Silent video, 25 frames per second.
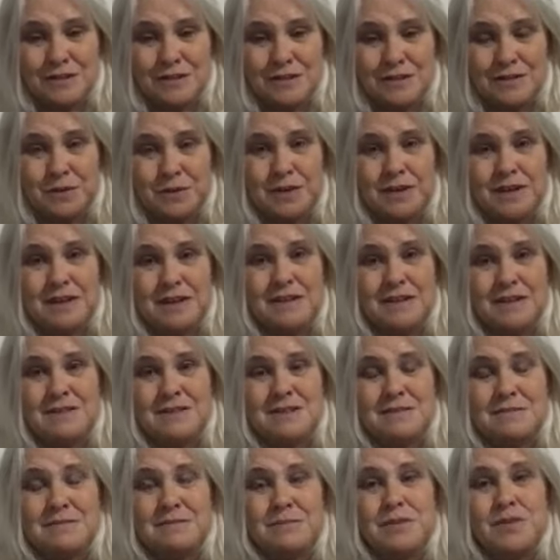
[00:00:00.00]
just bringing
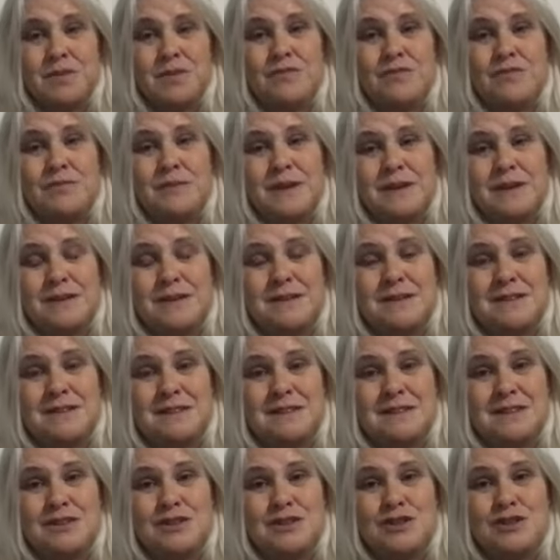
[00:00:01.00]
some movement
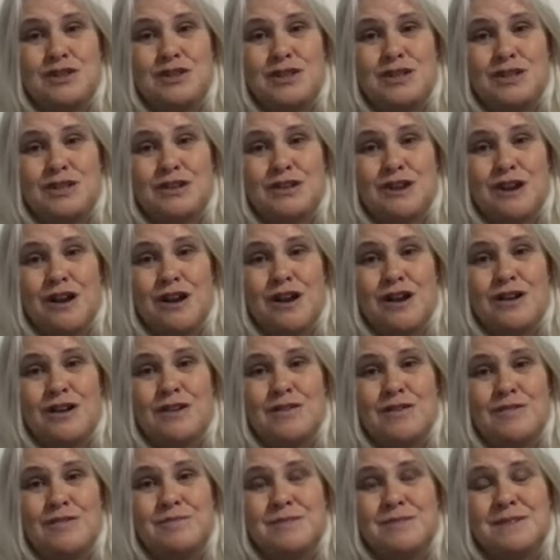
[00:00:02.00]
into your
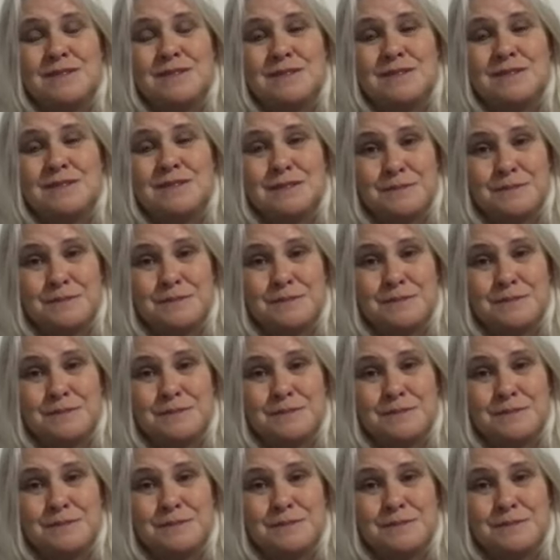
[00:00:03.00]
arms.